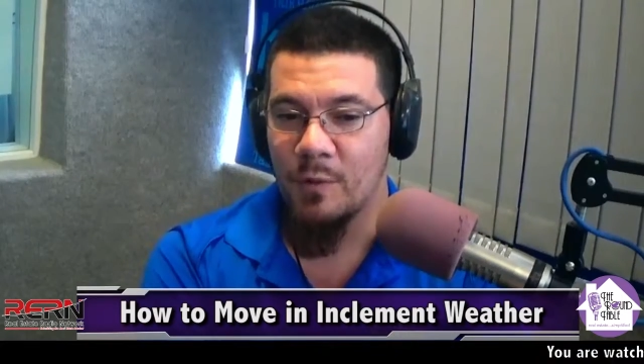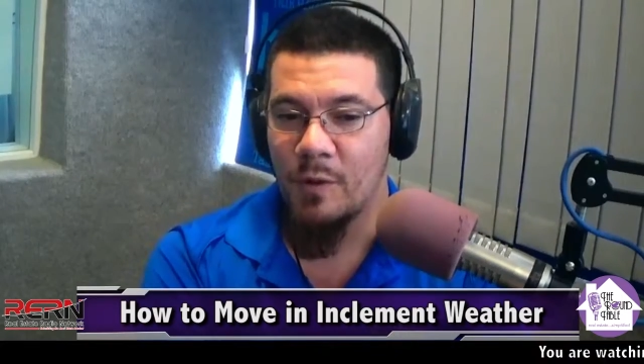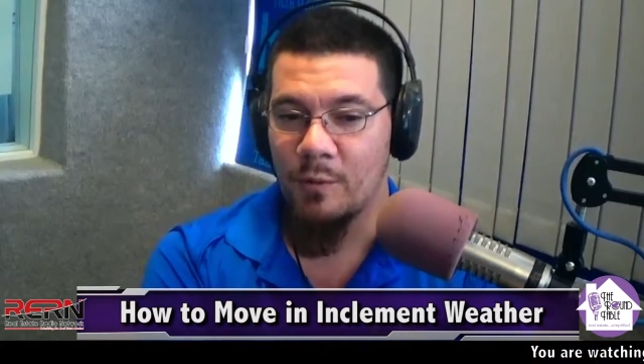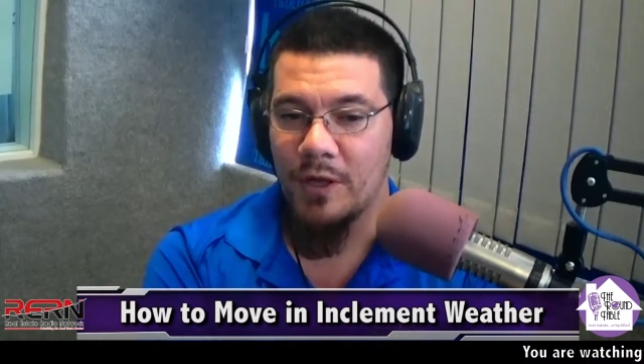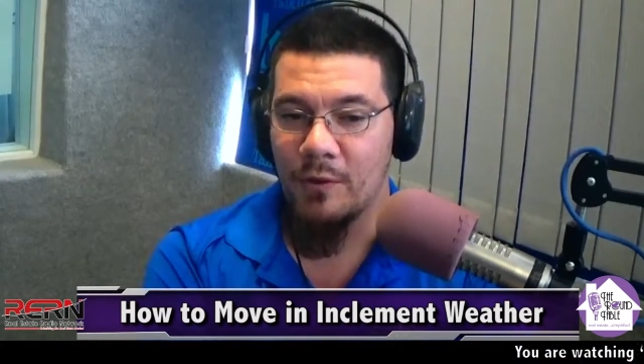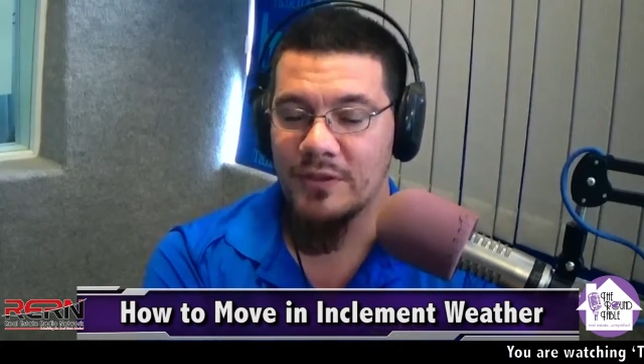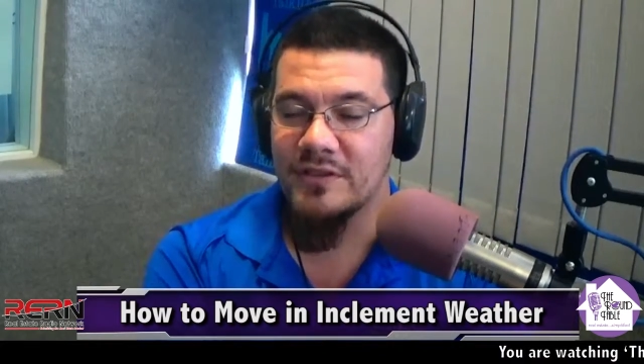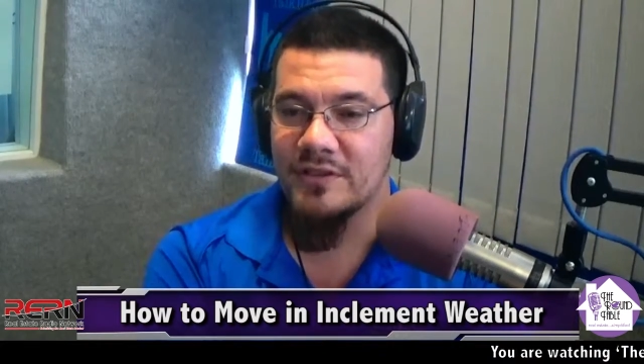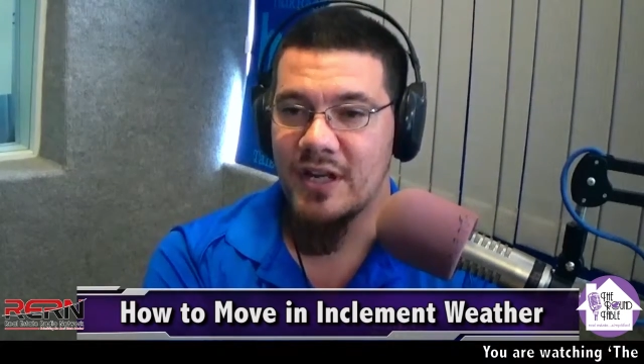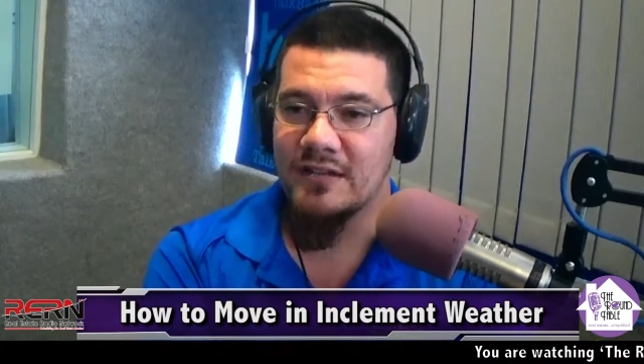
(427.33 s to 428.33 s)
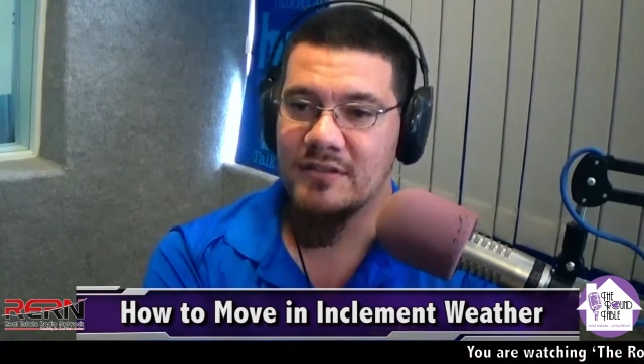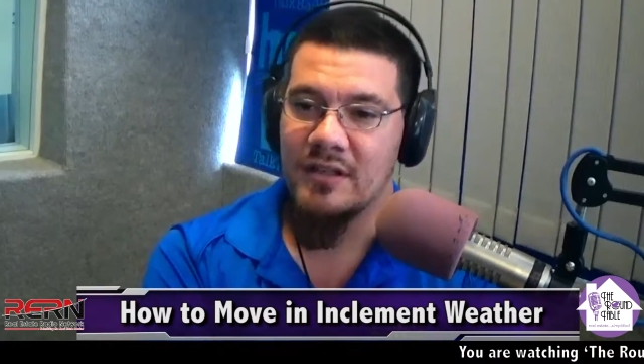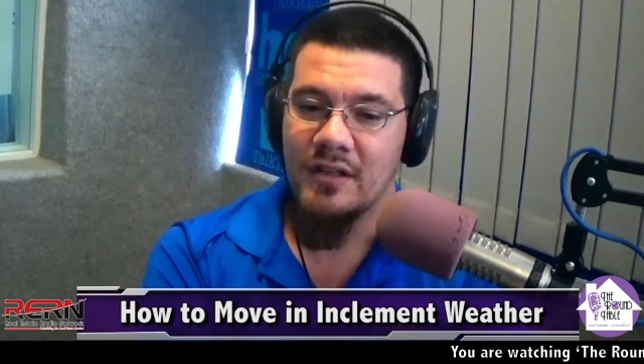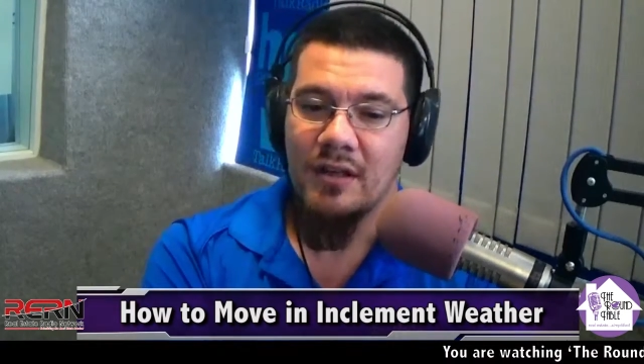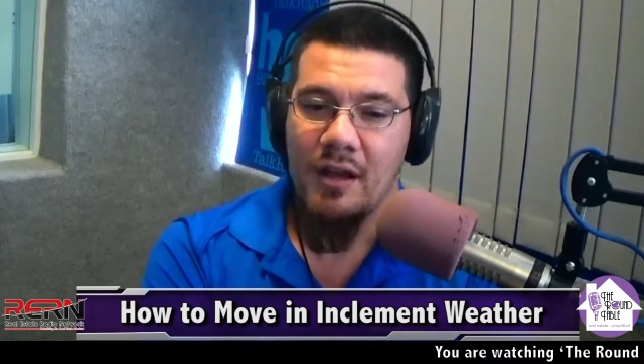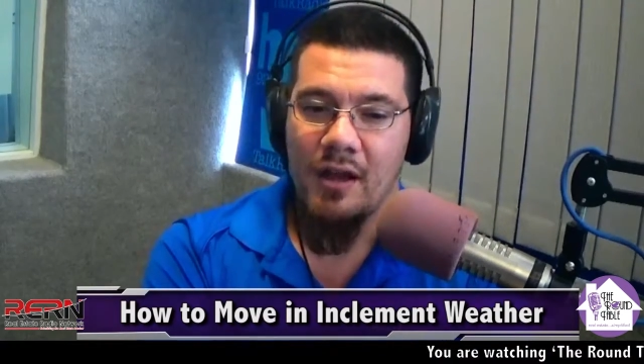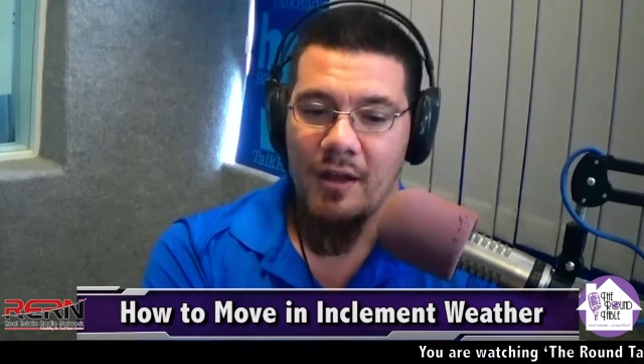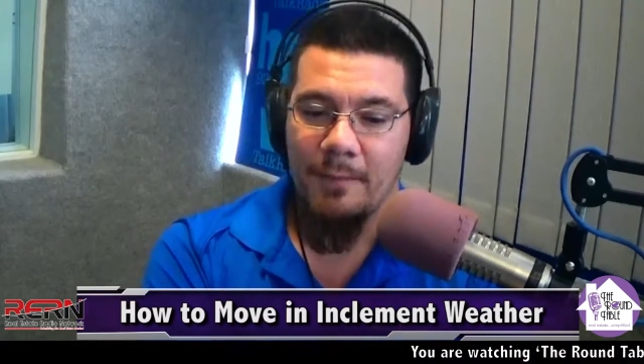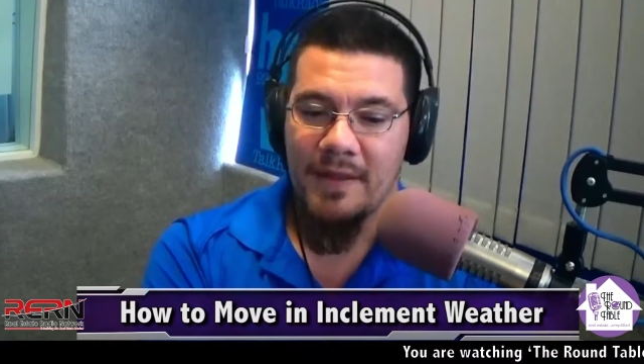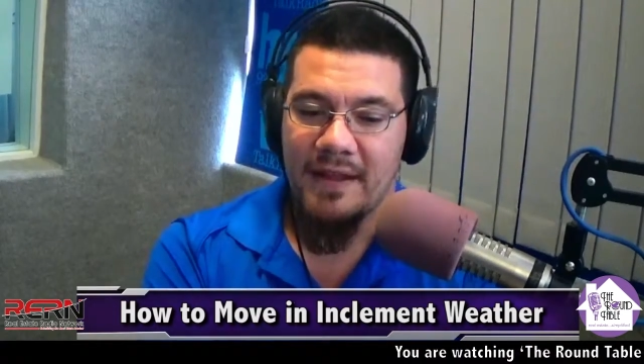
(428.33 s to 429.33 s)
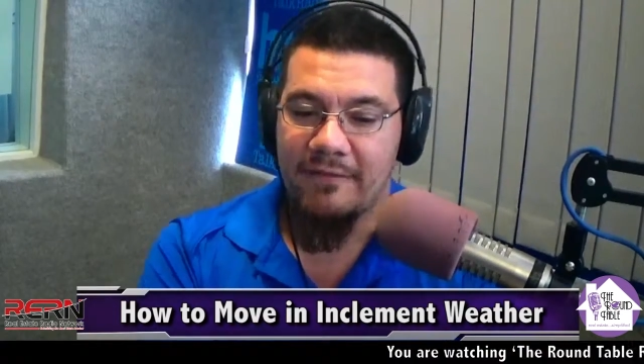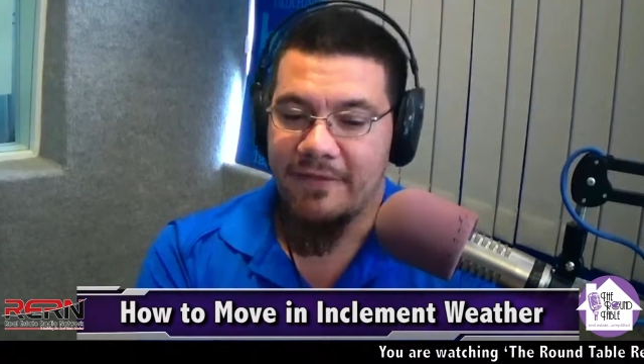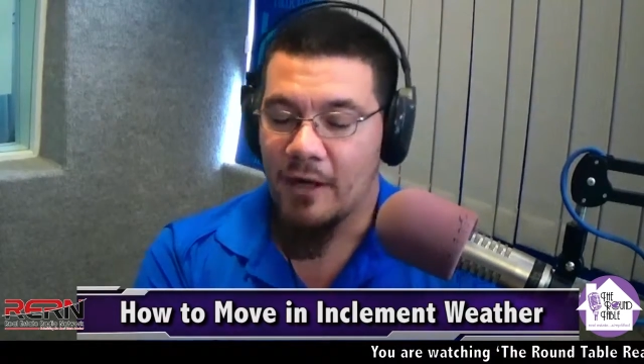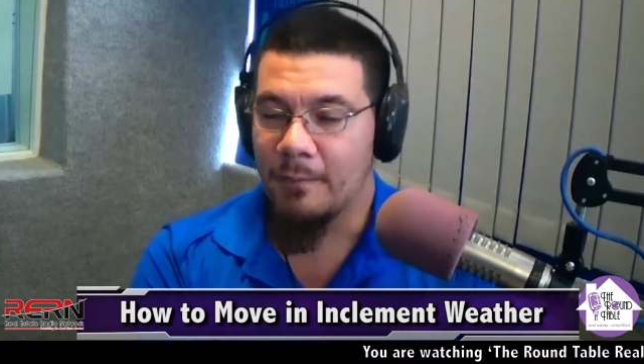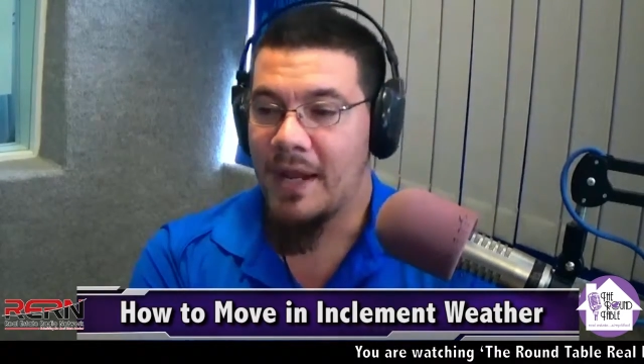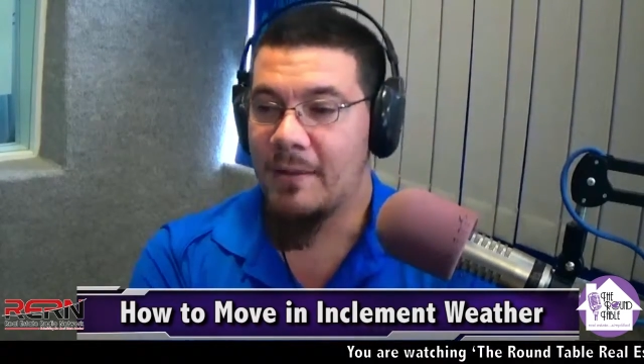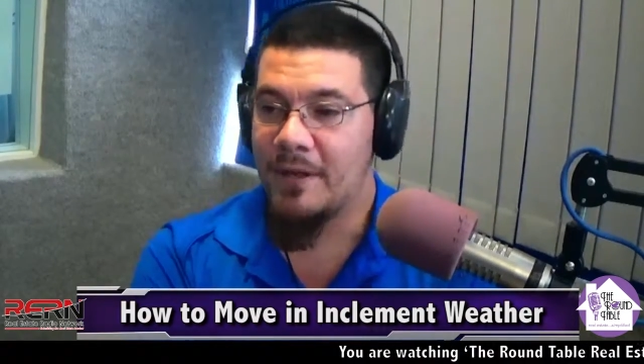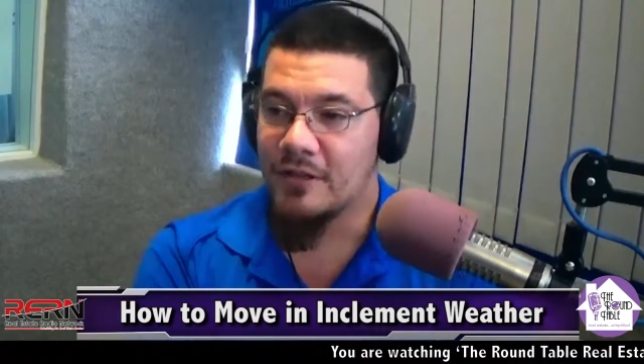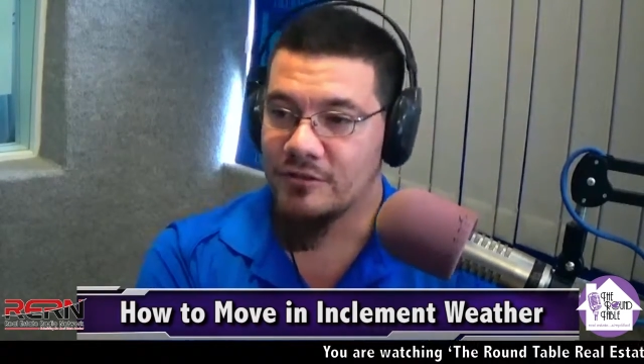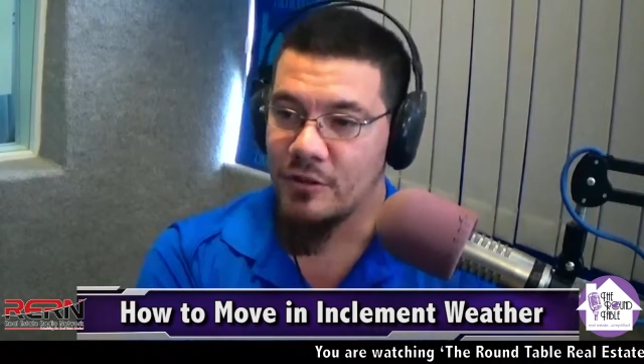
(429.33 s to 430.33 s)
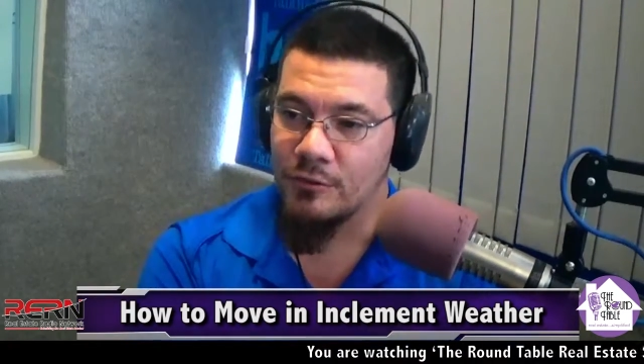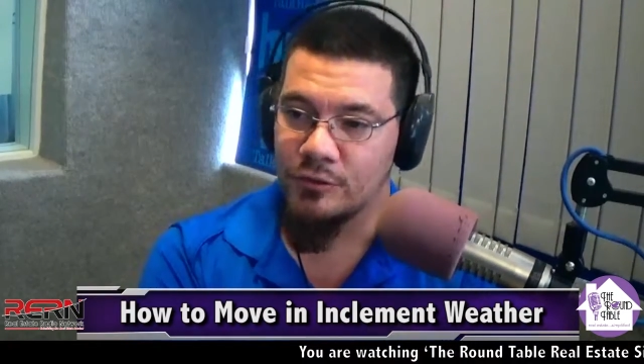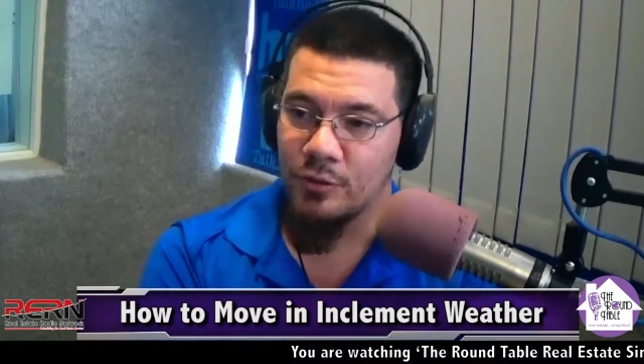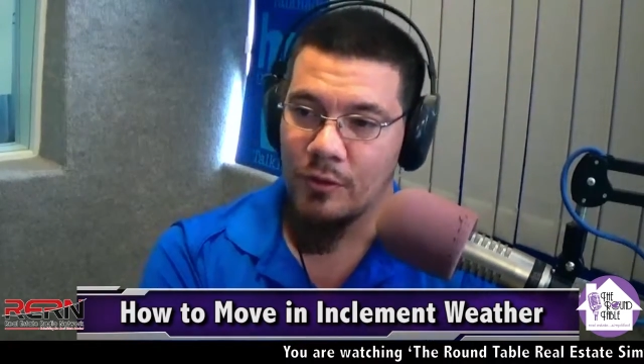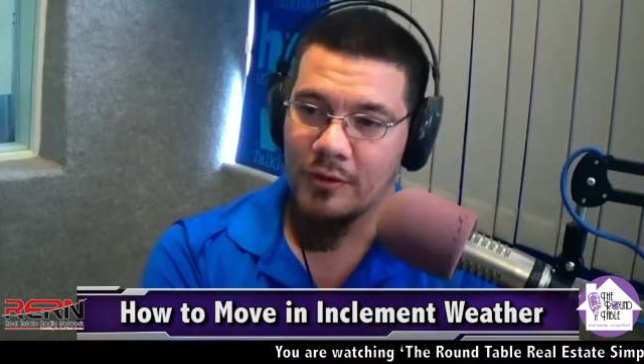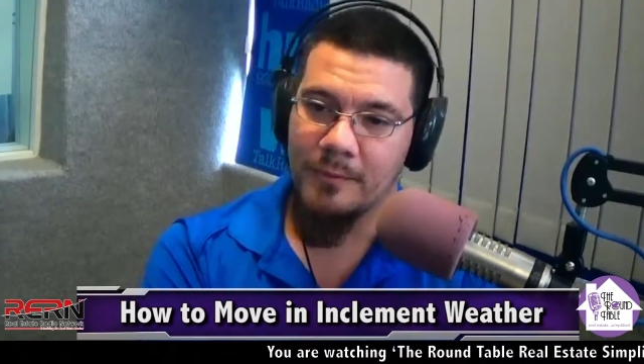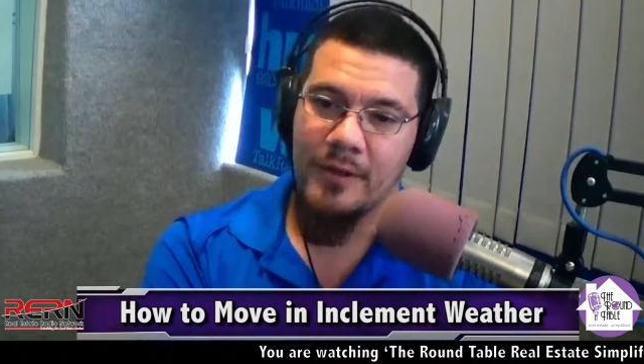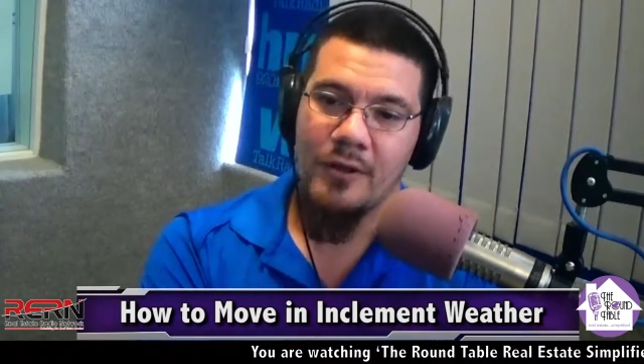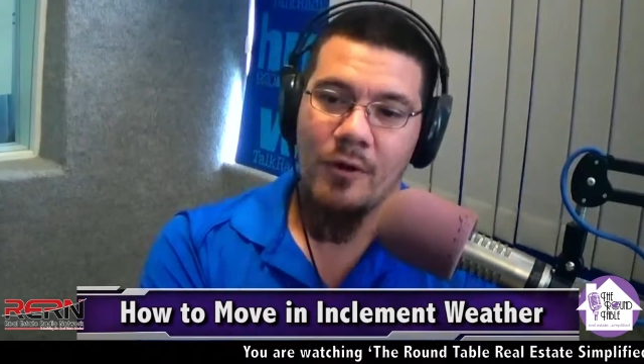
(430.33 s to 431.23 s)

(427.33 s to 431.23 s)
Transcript: But what we always suggest, if there may be a snowstorm,